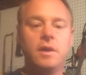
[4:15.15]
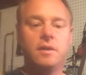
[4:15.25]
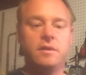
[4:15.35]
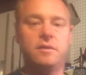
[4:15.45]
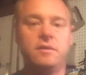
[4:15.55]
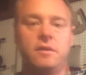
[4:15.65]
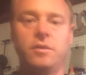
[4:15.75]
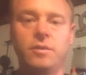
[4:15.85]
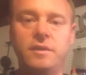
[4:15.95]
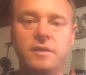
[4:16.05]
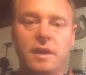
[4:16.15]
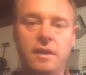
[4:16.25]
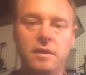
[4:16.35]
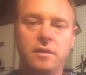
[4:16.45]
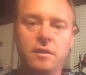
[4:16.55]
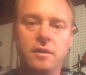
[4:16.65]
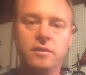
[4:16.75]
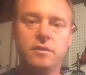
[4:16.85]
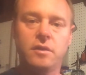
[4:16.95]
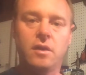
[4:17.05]
This is a three-sided
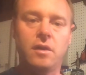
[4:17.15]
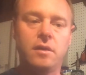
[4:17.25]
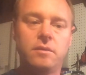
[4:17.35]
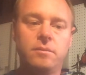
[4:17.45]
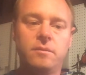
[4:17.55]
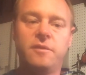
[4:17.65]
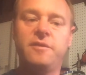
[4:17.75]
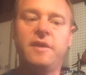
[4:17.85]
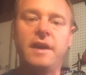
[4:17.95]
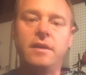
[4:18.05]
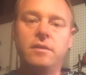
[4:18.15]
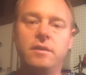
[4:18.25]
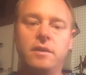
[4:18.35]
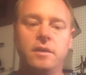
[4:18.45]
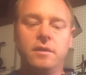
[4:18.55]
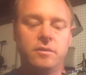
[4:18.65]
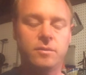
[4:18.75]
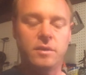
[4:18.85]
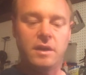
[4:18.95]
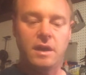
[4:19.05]
saw file. This
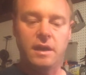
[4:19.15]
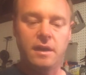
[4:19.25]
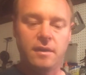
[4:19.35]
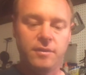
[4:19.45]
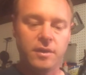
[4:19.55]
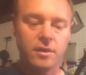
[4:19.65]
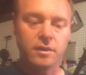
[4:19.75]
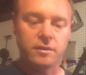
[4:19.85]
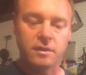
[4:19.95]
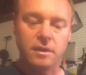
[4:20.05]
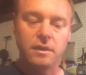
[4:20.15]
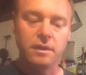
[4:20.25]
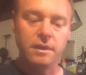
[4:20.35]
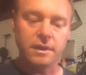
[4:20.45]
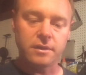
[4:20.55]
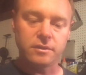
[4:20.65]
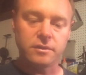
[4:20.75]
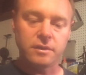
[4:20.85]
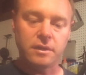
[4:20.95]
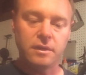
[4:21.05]
one that I have here is a
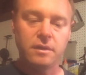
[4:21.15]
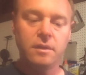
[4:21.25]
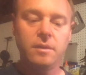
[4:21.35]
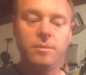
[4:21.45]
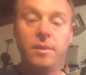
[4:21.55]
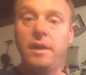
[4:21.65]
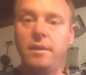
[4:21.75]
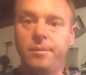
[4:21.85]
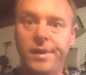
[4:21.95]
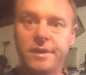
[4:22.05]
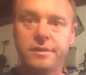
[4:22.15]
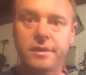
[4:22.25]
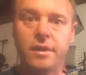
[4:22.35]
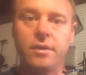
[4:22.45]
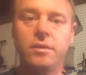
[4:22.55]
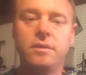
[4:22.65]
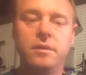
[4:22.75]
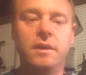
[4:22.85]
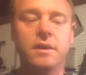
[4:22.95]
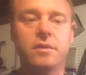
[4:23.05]
Nicholson made in Mexico
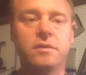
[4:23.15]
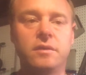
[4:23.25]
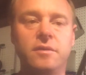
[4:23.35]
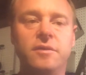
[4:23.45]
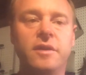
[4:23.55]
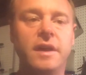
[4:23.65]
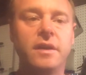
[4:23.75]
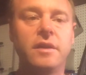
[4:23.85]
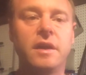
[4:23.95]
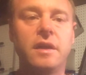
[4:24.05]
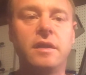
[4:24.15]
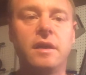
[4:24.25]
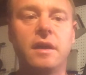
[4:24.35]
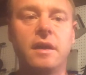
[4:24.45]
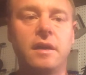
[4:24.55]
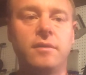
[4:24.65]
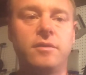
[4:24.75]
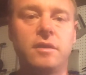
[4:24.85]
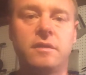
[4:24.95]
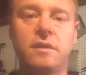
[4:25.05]
Nicholson file that I think I give
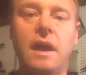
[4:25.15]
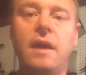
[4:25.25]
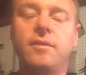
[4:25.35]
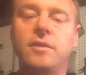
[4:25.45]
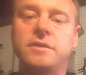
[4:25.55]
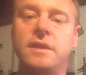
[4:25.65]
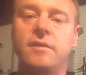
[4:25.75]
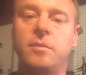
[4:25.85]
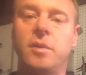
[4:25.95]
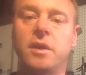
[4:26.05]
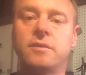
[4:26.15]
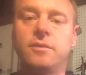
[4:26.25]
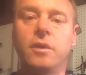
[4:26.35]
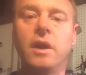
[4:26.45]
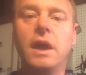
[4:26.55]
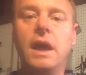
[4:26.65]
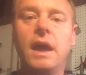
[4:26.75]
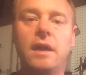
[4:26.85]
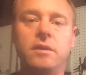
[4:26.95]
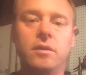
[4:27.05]
six and a half or seven bucks for
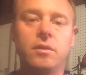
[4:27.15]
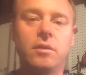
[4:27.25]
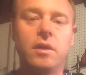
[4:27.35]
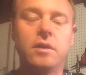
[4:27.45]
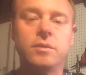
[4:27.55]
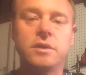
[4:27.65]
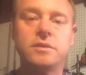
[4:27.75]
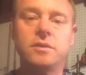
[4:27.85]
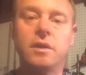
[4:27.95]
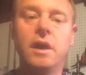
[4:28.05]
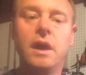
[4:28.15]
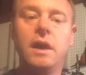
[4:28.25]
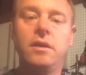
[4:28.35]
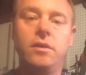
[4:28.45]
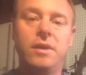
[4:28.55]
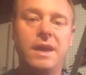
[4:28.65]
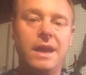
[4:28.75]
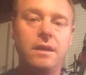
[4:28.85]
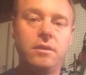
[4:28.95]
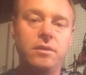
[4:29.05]
at the local hardware store. You
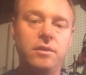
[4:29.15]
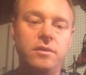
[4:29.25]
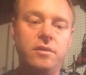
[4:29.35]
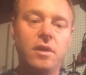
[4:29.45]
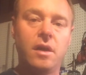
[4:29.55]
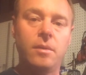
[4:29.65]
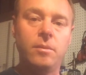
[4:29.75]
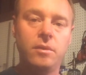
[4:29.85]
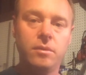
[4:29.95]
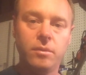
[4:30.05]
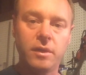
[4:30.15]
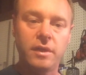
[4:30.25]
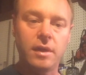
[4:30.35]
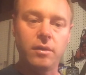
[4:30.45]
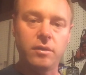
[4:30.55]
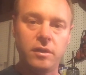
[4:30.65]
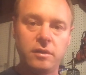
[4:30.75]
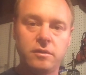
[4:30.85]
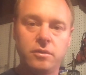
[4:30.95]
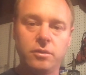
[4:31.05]
can't do this job without
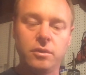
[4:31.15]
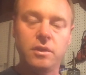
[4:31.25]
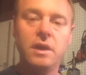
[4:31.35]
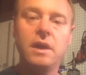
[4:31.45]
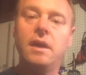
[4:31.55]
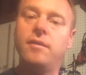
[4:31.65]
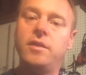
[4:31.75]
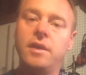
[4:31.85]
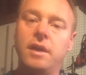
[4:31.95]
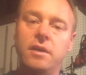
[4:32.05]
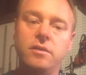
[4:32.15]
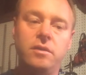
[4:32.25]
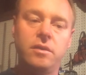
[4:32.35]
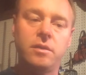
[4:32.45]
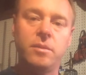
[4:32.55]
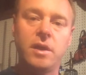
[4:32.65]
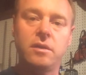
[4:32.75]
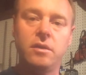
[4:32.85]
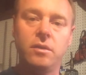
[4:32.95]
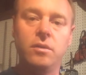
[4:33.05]
this tool. Everything else you can
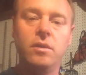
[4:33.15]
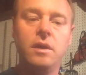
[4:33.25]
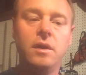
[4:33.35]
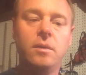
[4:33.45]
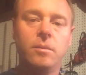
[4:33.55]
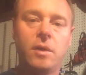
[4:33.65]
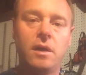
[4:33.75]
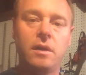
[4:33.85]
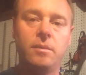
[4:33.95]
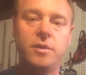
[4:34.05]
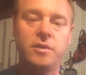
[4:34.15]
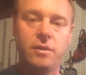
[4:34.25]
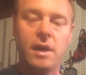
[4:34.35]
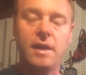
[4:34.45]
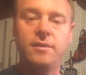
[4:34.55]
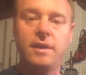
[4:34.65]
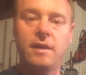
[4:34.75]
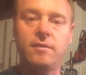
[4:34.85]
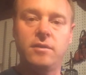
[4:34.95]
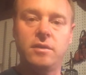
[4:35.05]
make do, uh, but you have to
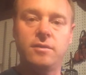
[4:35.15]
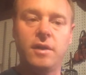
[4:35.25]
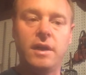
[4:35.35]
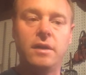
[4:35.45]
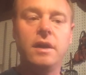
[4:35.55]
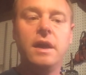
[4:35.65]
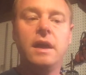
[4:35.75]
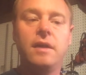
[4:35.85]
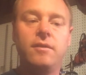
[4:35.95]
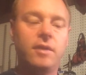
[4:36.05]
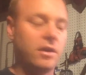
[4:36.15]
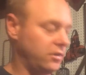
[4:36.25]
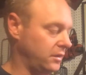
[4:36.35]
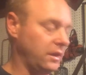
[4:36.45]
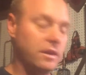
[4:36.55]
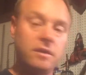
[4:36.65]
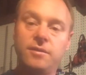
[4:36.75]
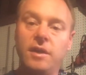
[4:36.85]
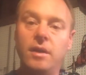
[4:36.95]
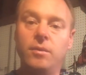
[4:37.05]
have this file. Eventually this
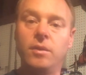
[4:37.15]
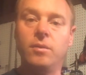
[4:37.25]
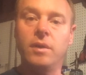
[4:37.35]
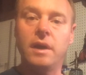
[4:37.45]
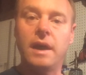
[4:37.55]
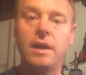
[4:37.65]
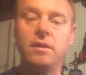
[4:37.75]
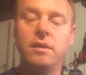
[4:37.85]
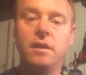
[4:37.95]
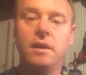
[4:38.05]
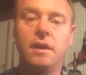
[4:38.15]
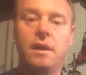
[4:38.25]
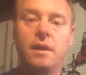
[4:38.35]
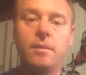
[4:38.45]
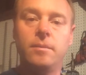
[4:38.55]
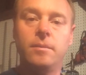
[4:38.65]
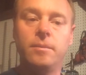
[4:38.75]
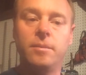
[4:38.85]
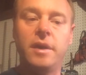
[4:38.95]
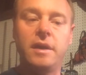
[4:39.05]
file will wear out, um,
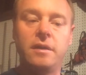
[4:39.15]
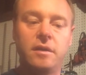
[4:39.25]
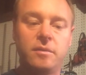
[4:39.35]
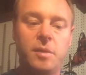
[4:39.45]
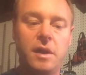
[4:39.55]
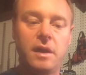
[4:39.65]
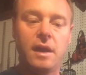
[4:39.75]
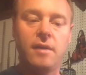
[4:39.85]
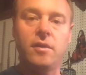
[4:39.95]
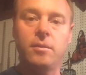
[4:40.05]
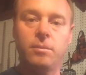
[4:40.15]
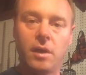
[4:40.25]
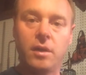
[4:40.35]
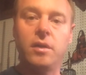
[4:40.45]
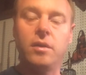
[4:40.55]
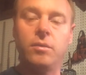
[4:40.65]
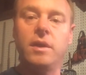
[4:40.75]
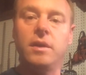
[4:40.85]
but it does pay to have a, a good one.